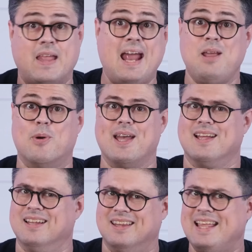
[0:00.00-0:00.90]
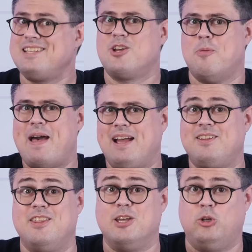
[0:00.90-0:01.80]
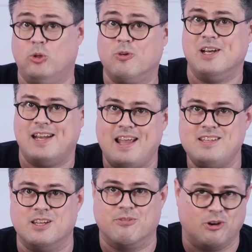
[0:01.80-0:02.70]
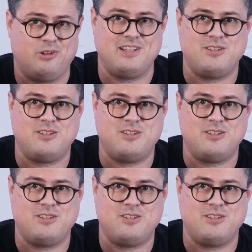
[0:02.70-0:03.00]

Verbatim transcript: Anyway, let's go back to the glory days of early